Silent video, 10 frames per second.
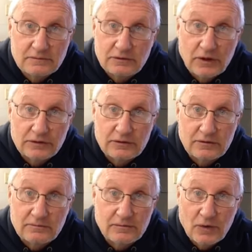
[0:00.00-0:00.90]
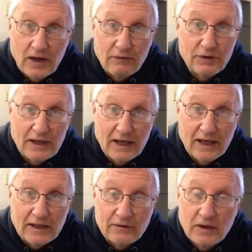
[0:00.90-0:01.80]
just every
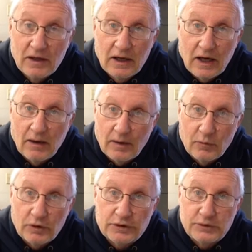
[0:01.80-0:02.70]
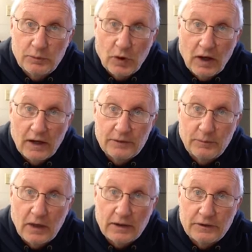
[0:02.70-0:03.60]
day. I'm really surprised,
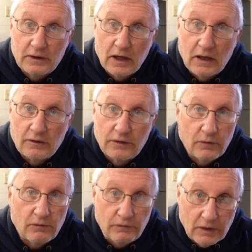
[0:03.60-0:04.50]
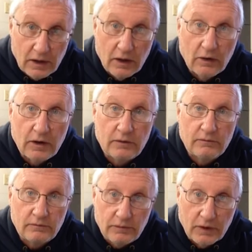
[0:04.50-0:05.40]
but they're very,
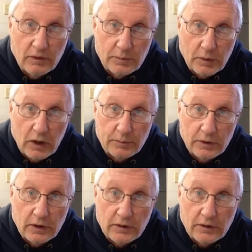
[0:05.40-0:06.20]
very popular.